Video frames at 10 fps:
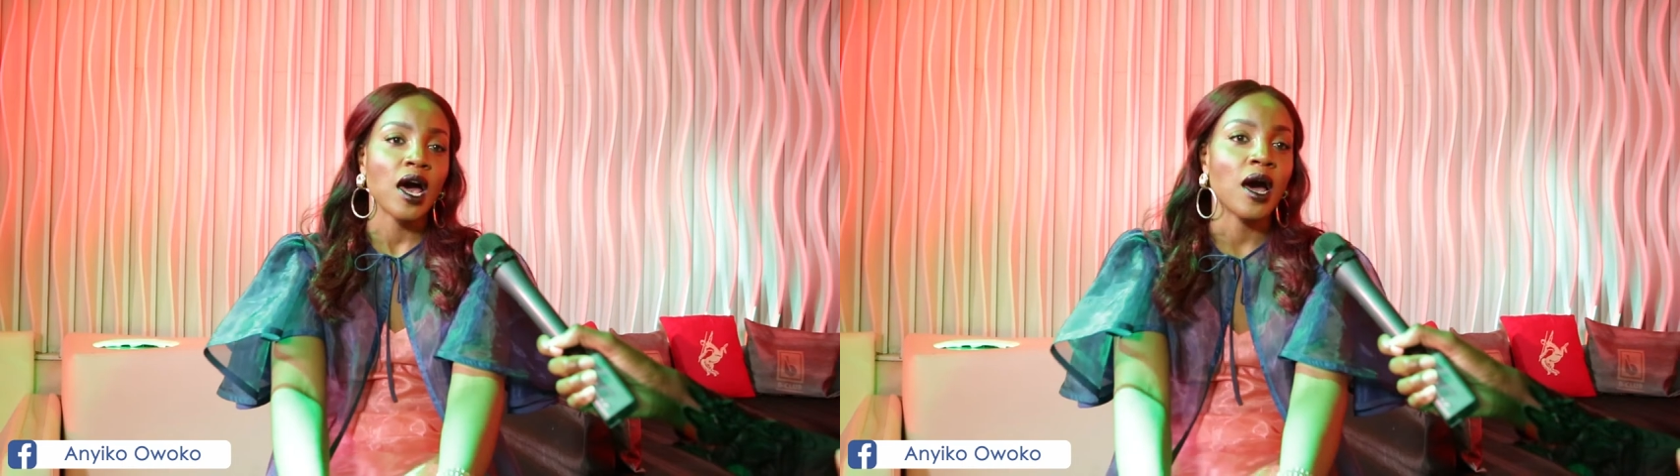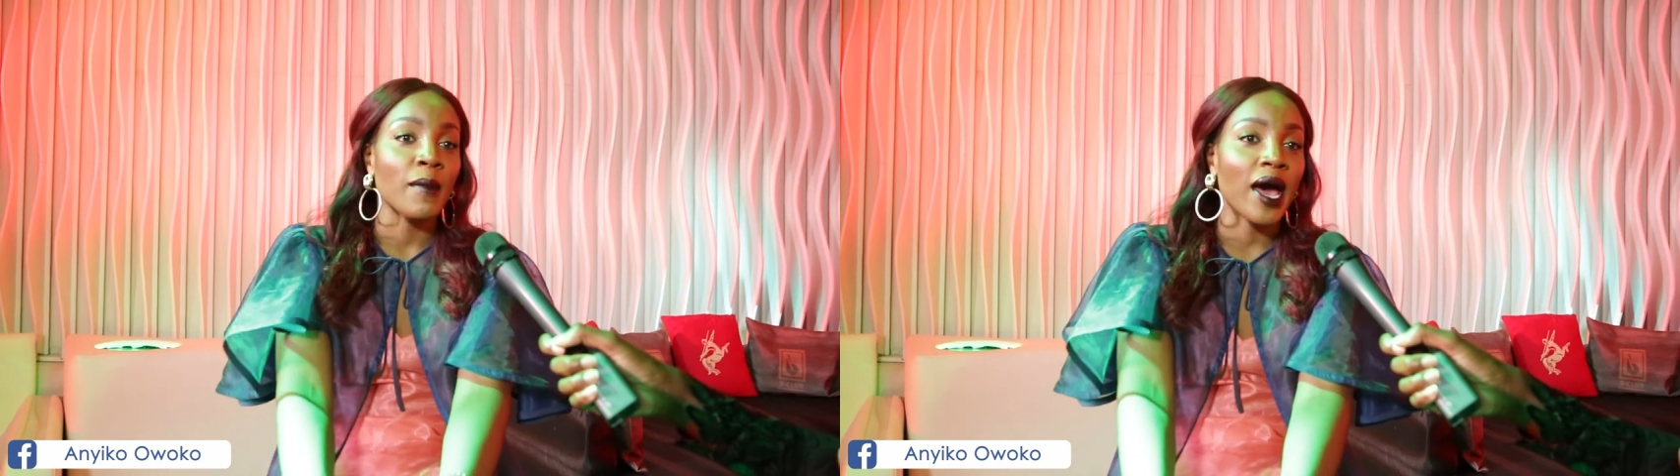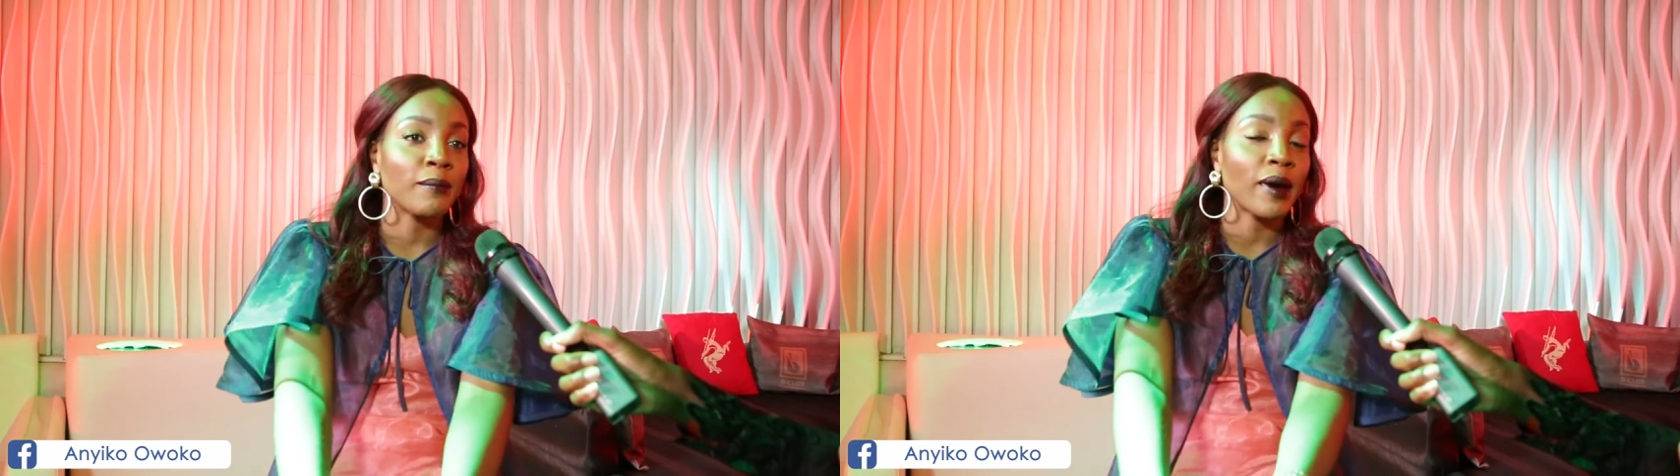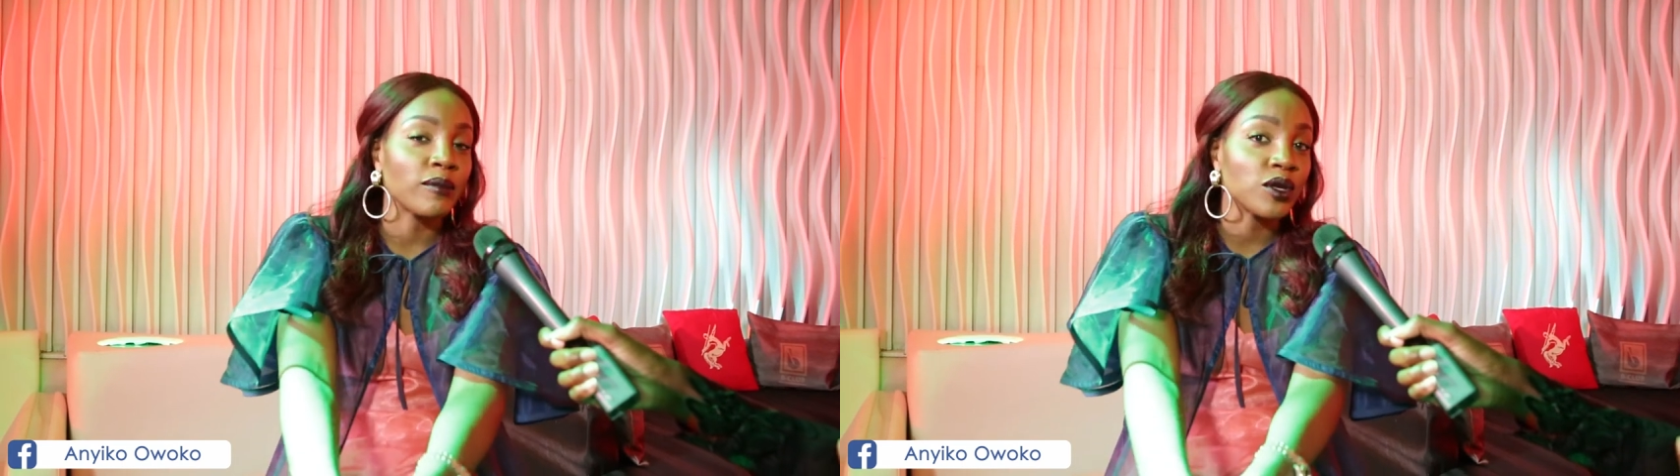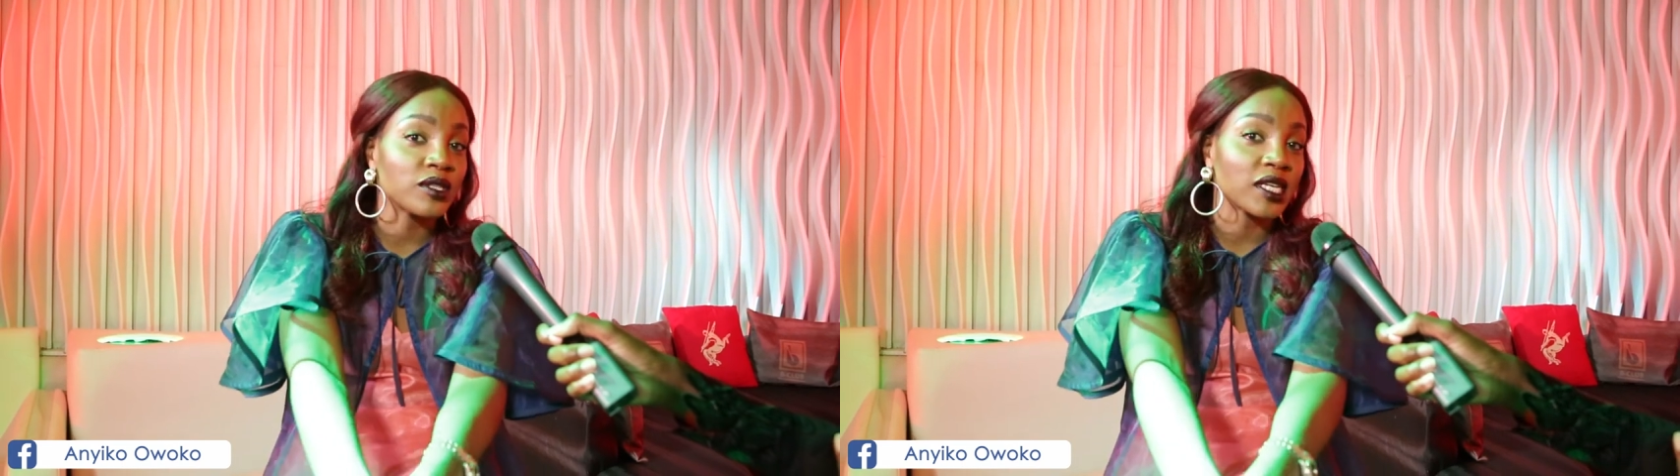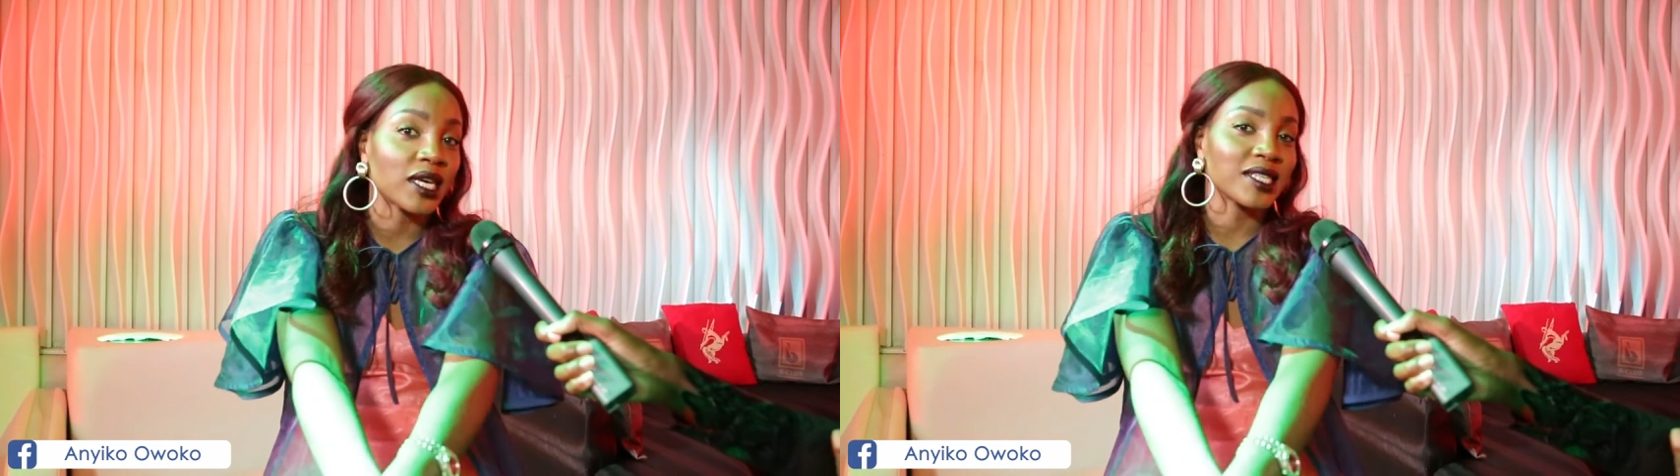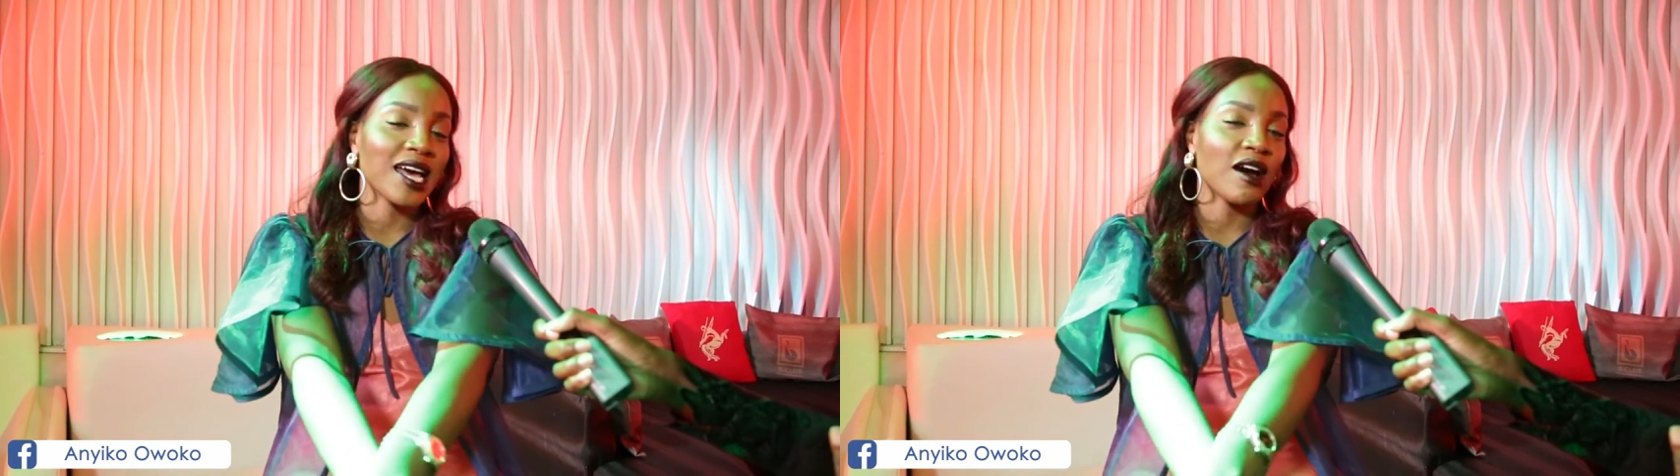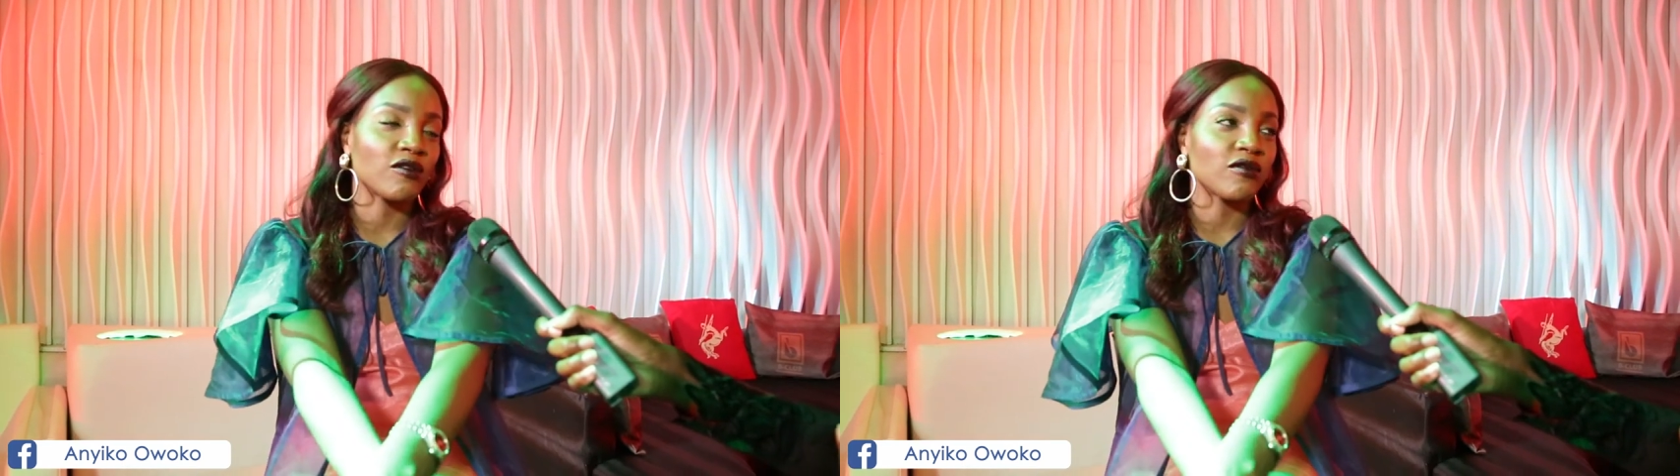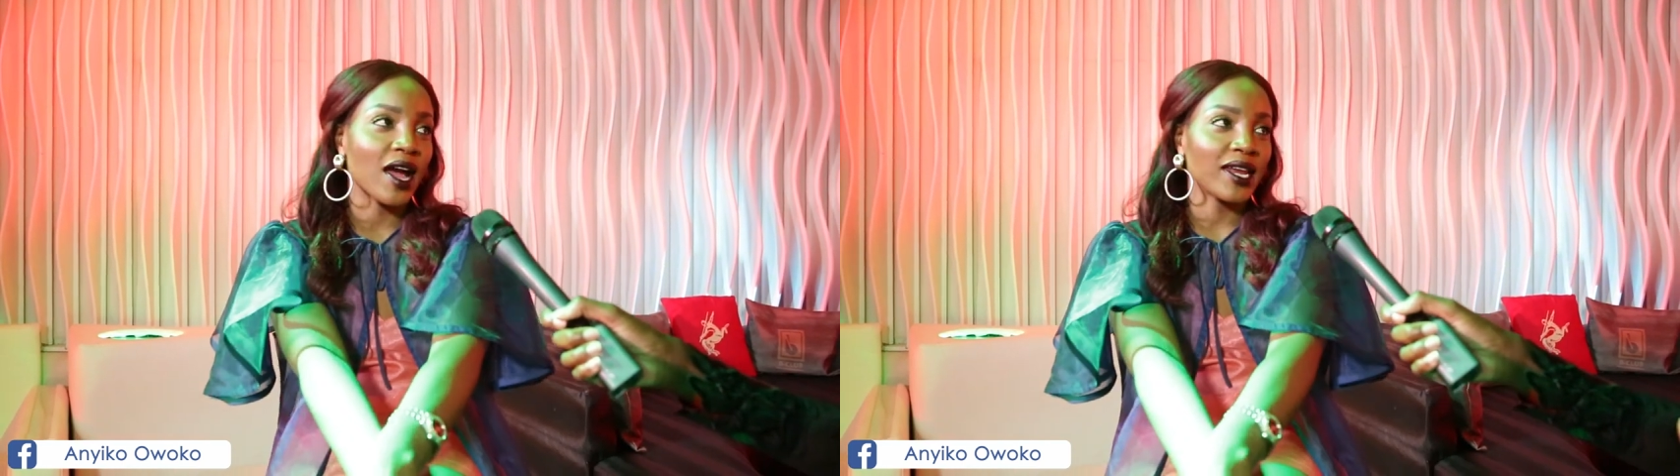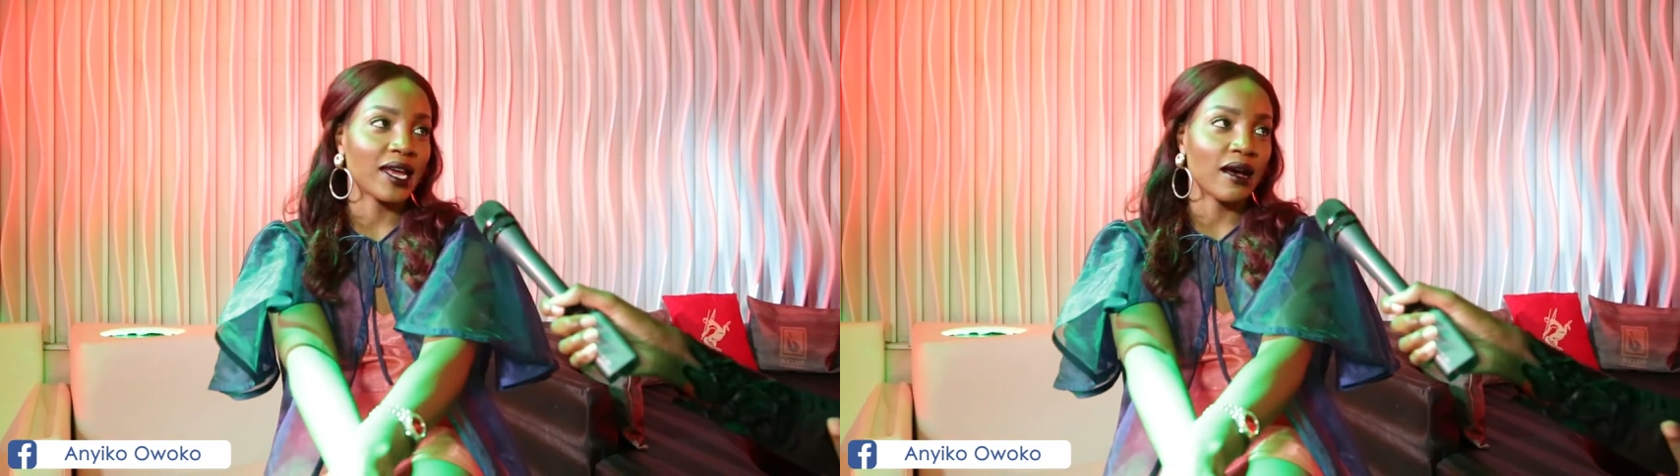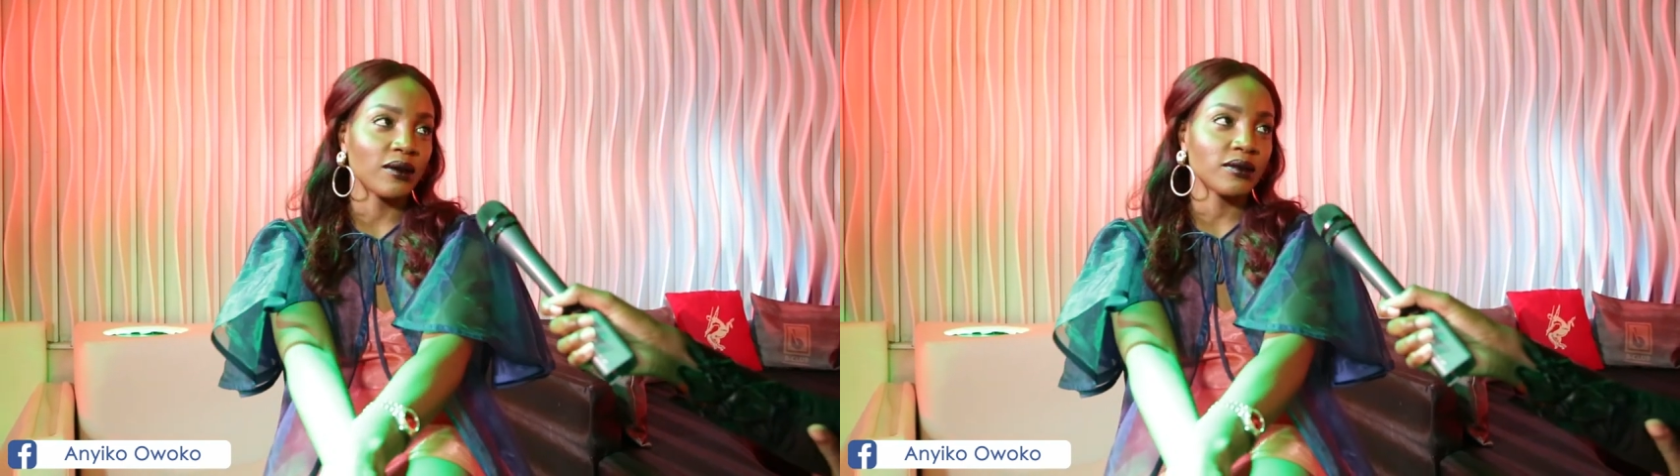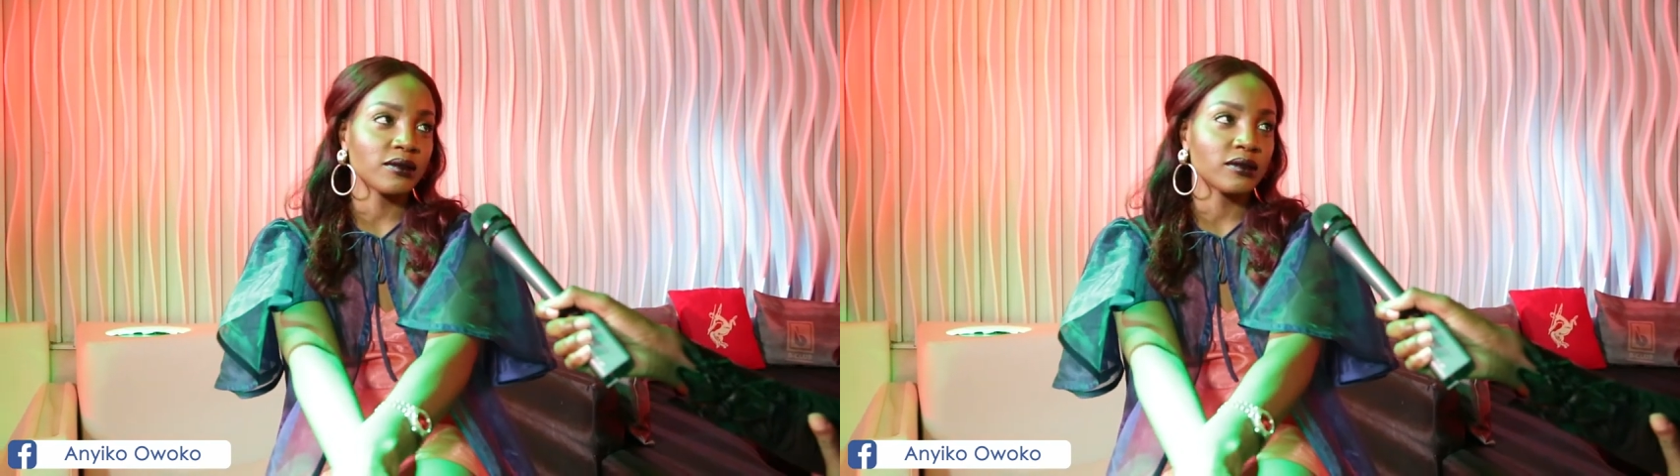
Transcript: and my music is out right now